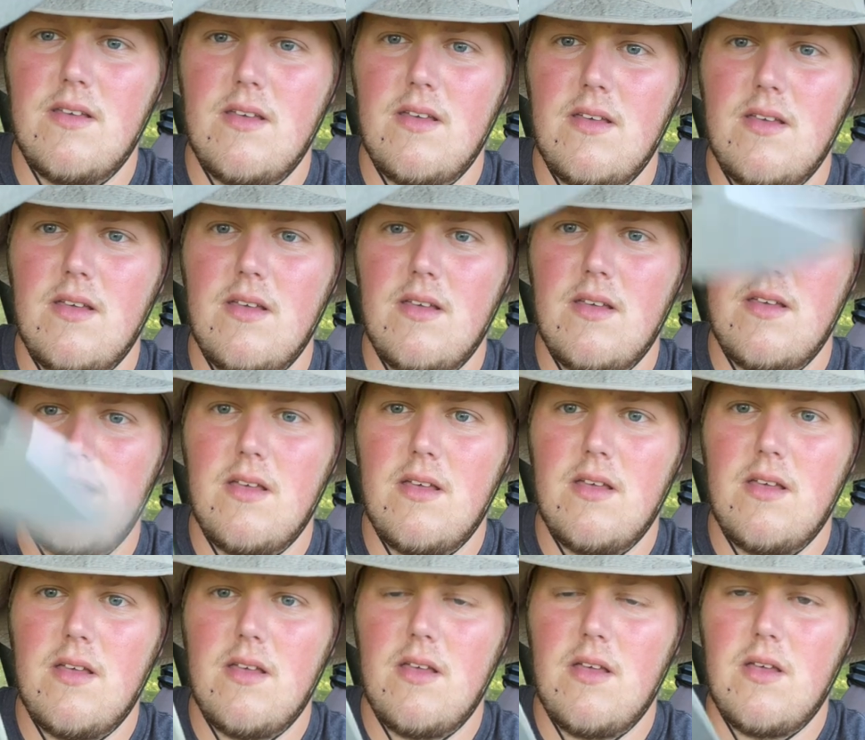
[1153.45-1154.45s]

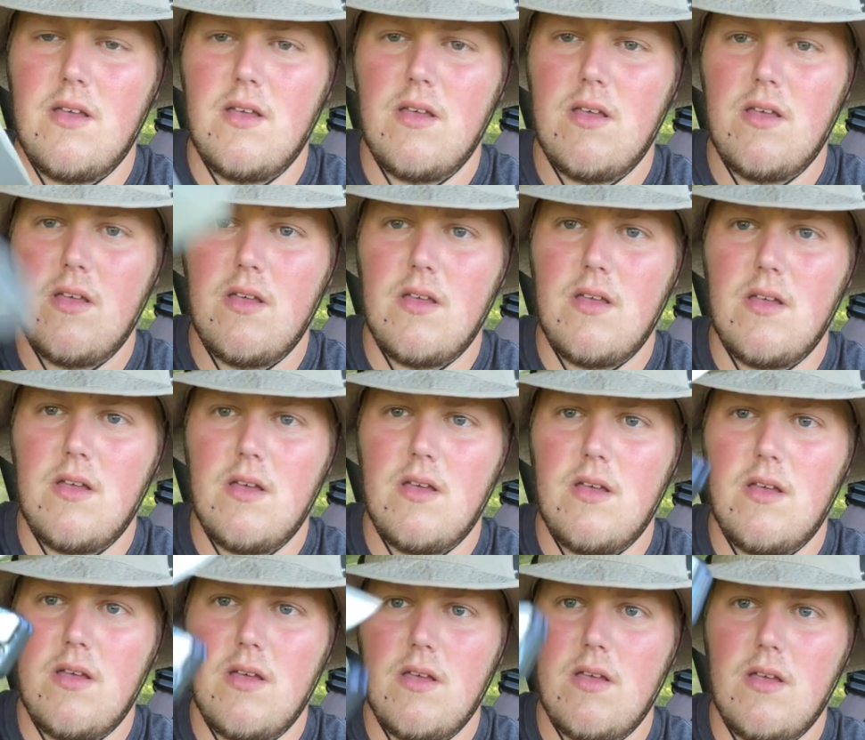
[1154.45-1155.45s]

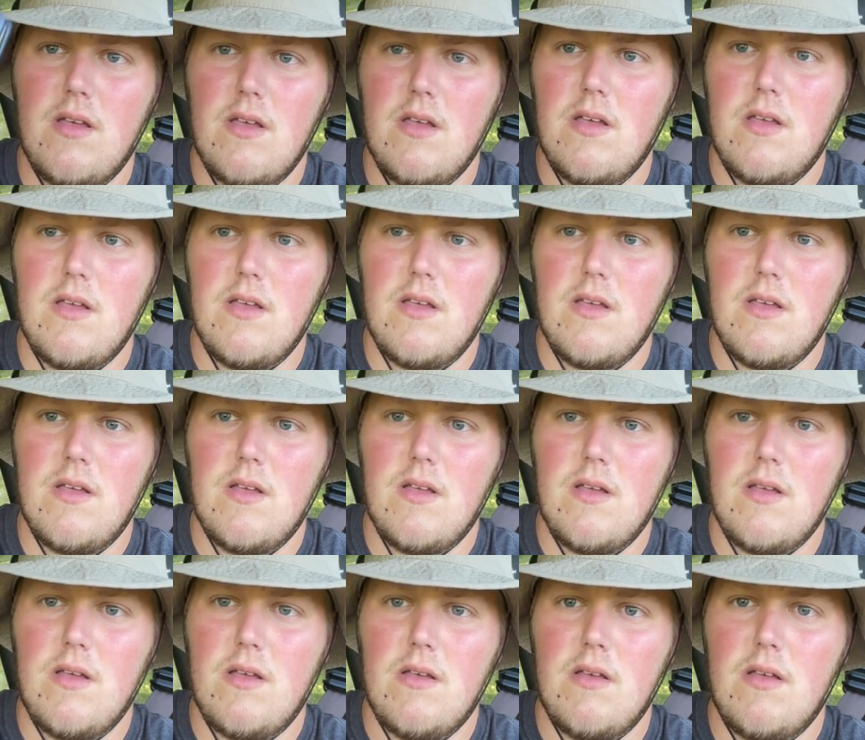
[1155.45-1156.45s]

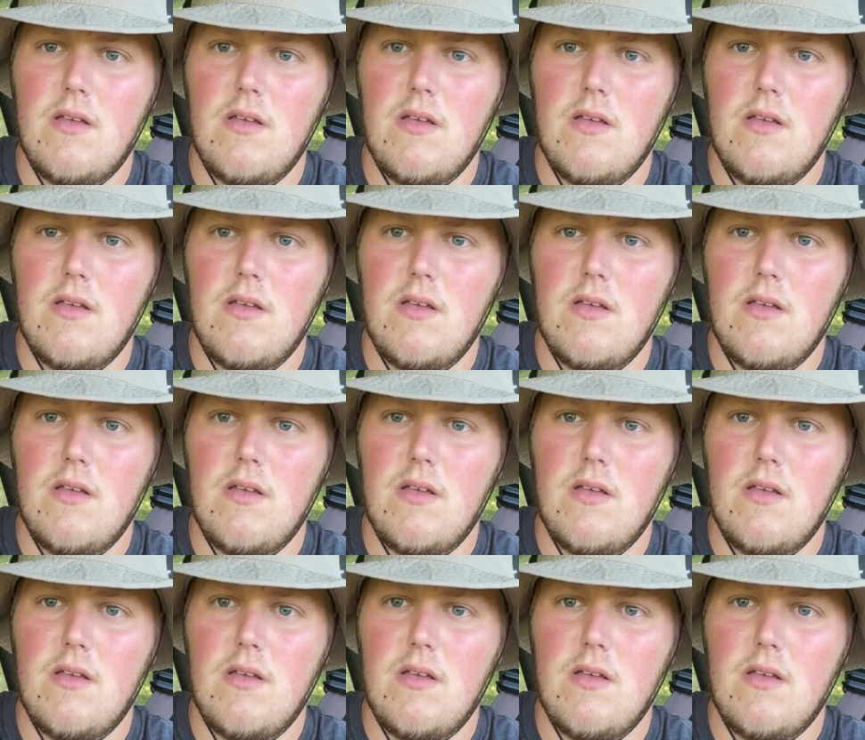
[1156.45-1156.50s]
(no one is talking)